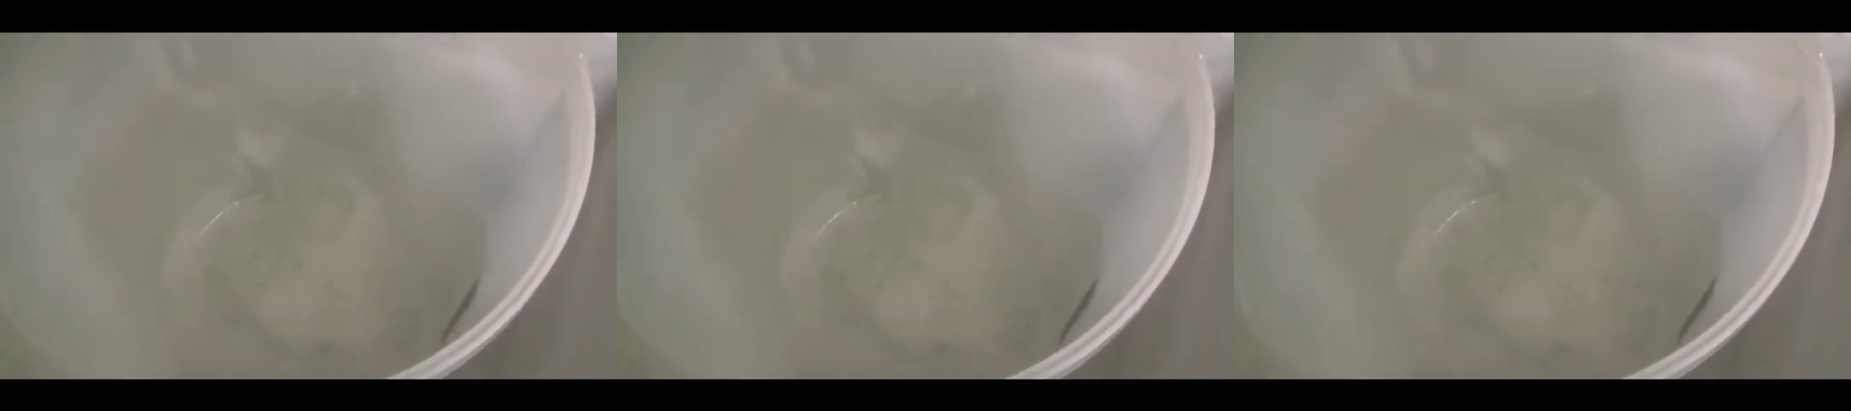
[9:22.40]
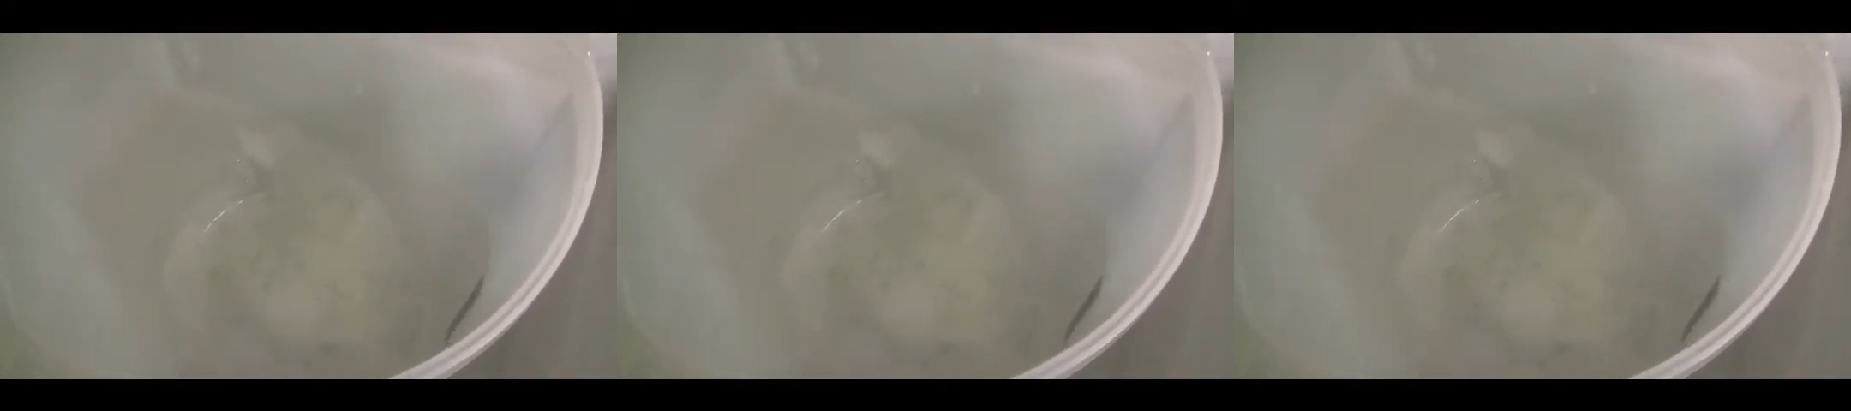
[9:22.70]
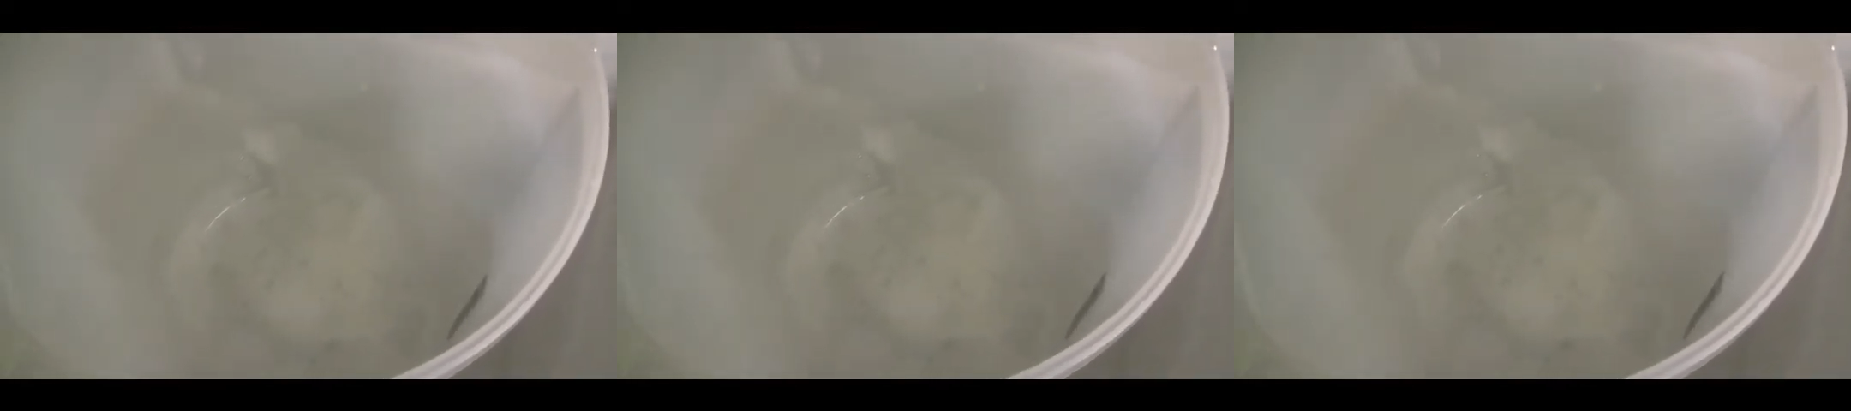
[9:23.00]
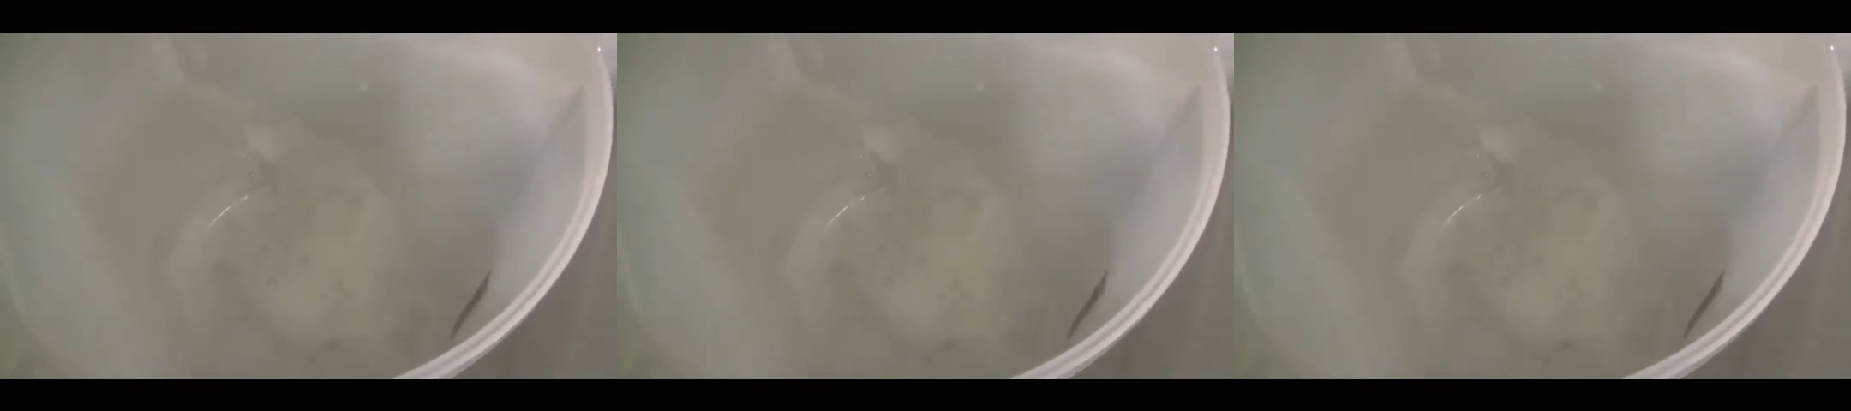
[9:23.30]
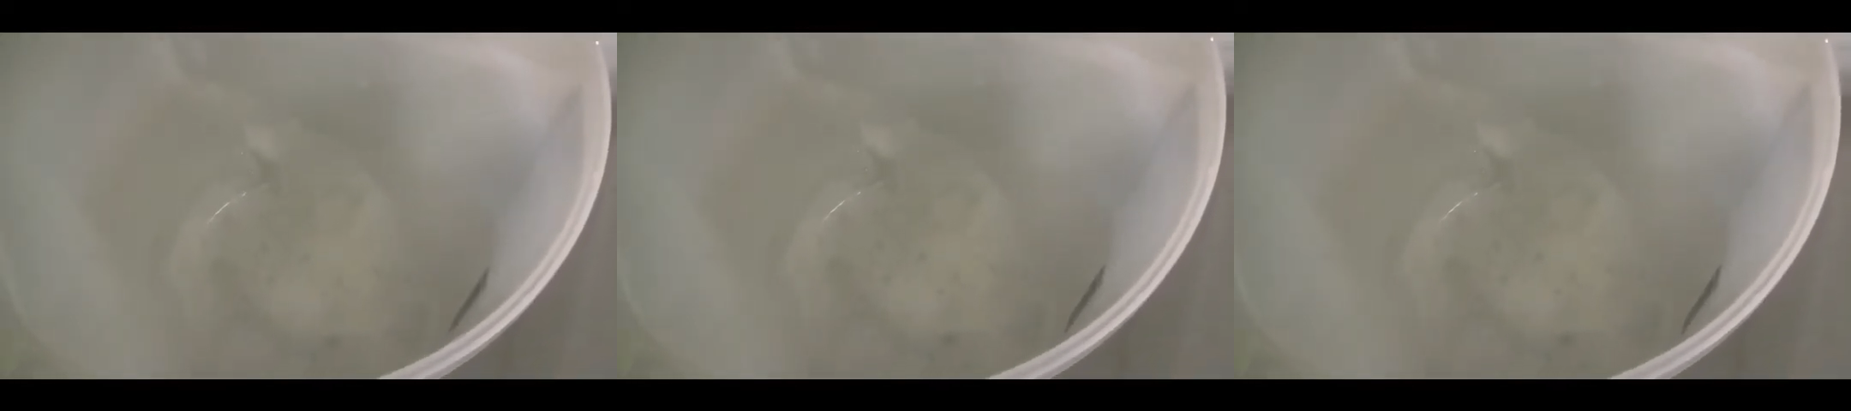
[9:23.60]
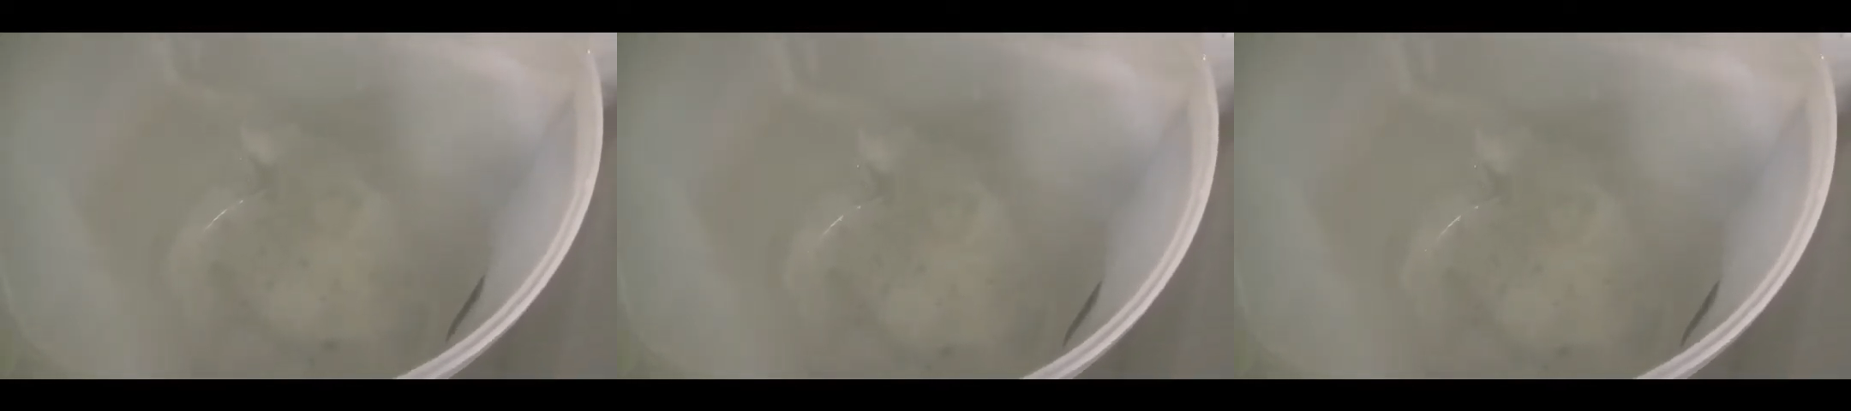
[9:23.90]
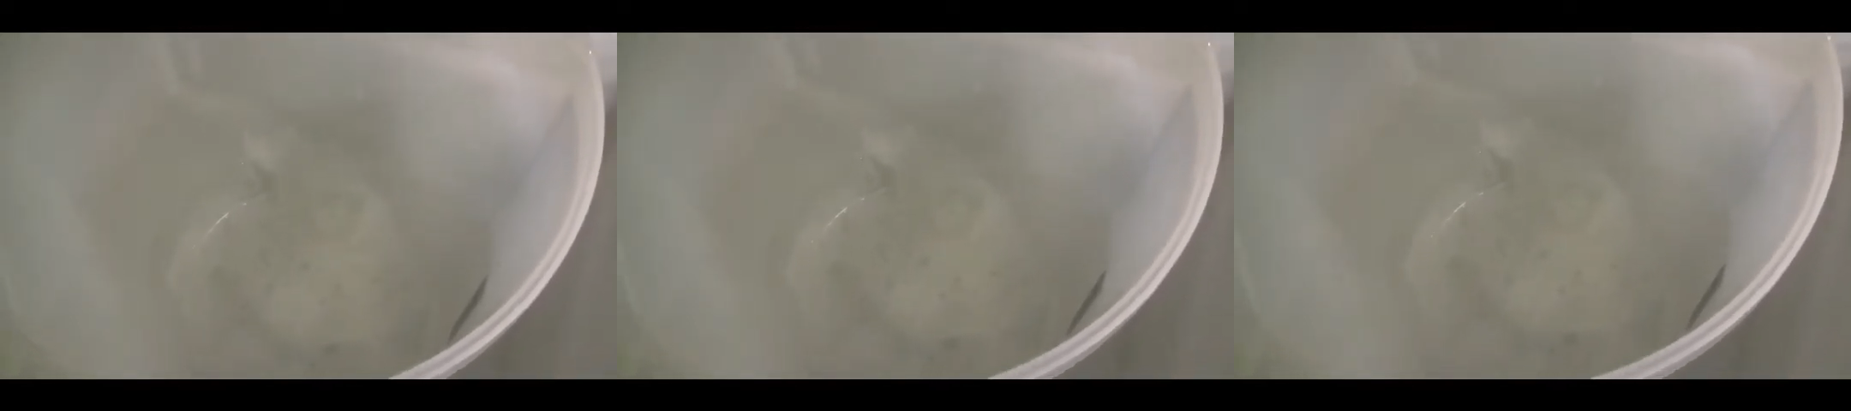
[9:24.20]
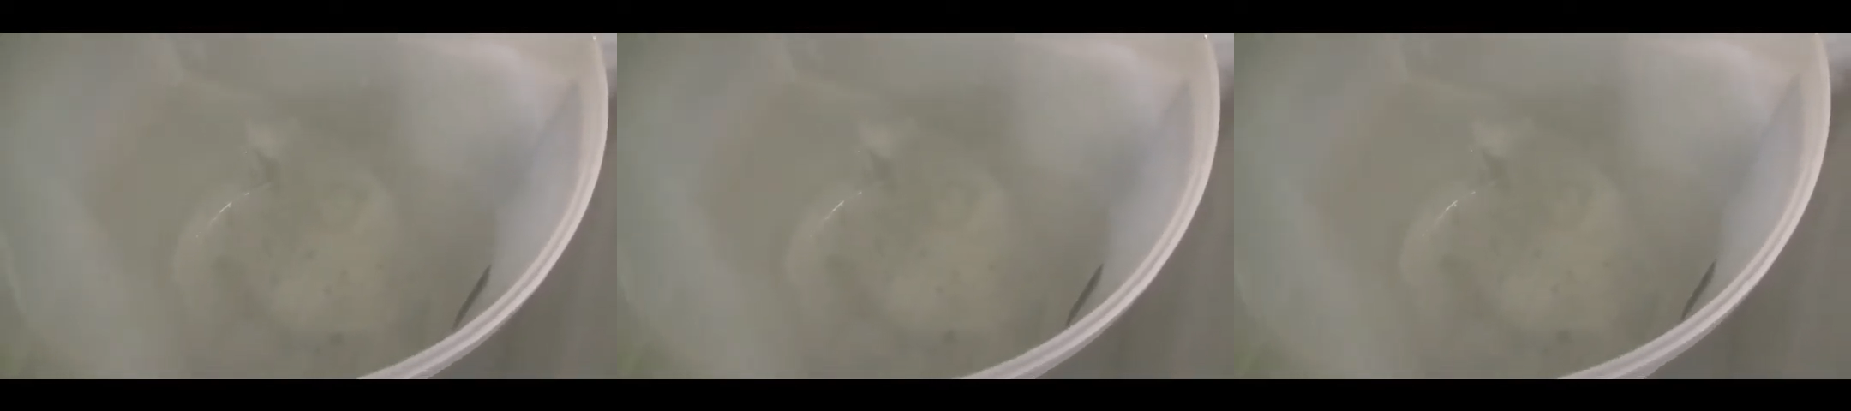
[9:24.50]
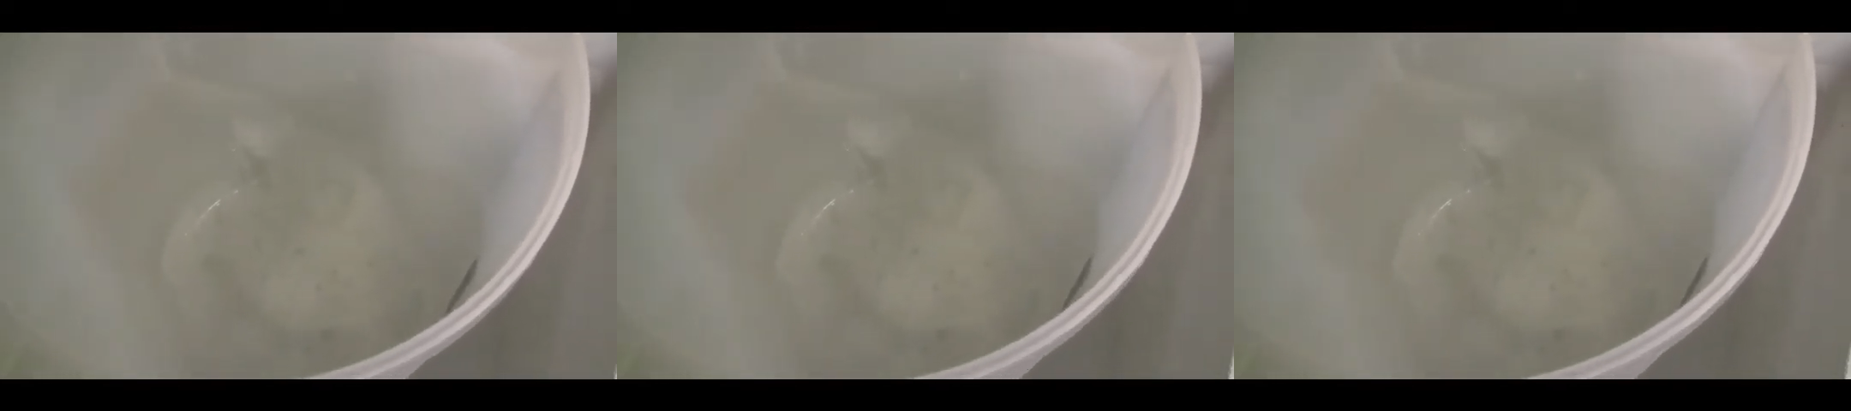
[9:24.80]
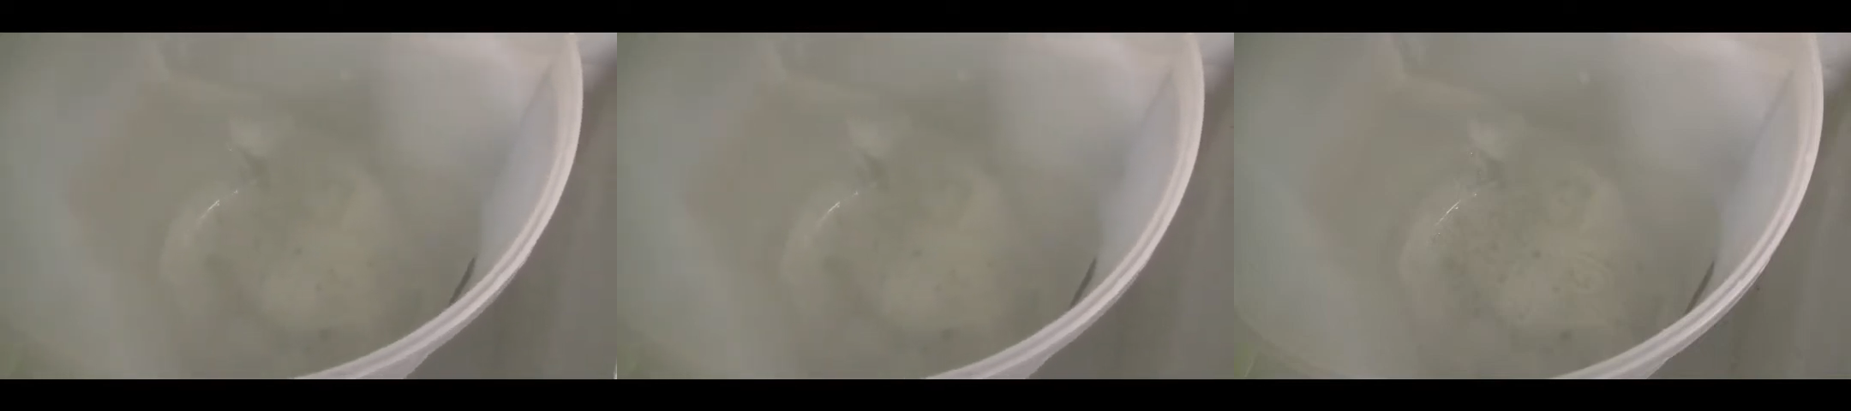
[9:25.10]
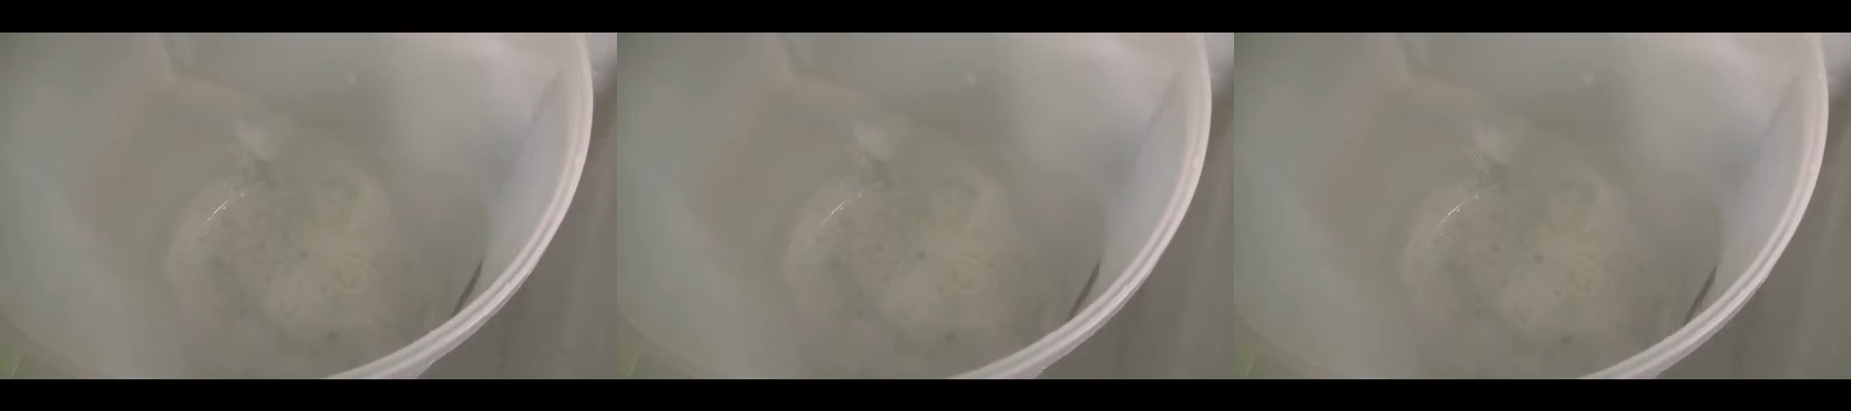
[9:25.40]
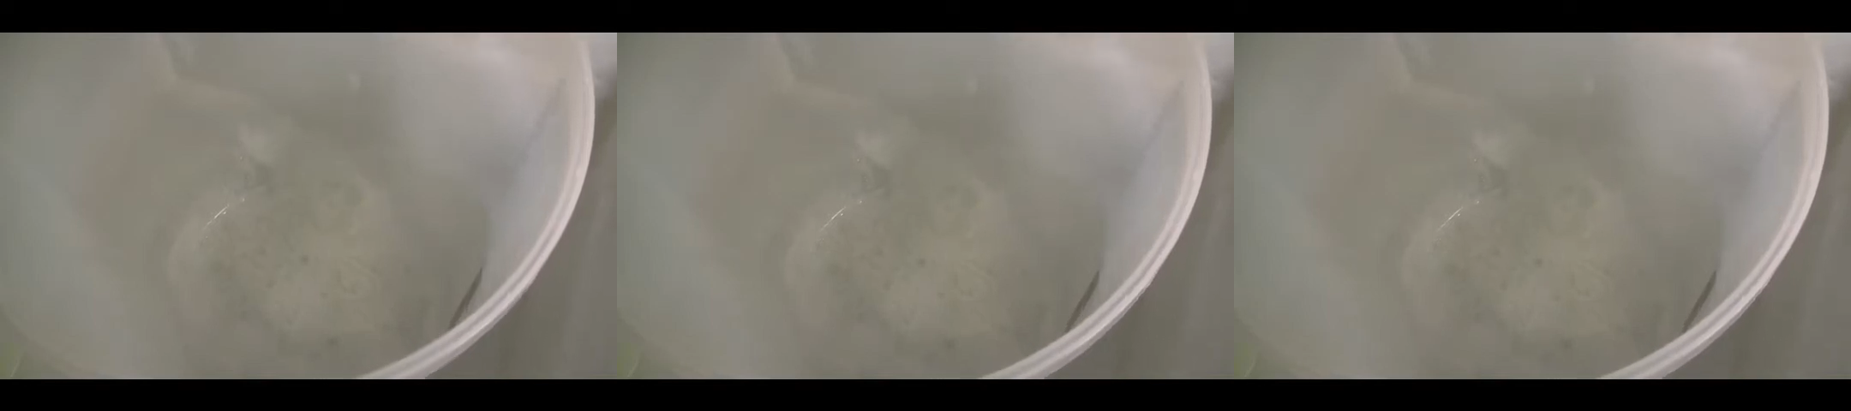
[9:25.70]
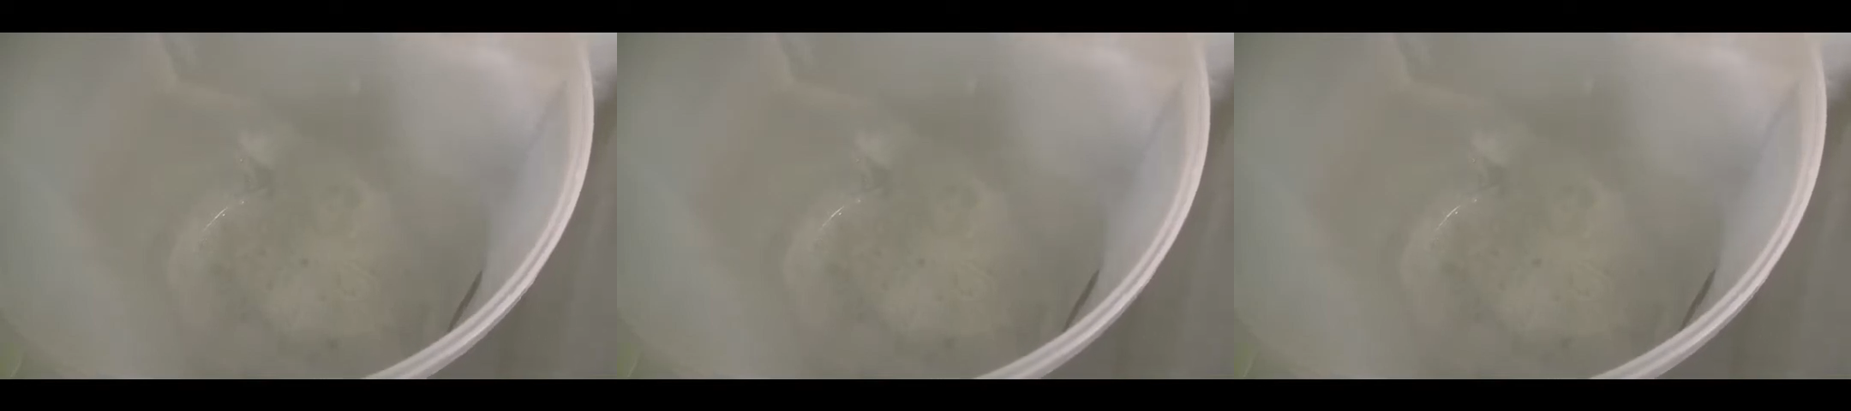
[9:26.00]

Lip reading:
Nobody's mouth can be seen.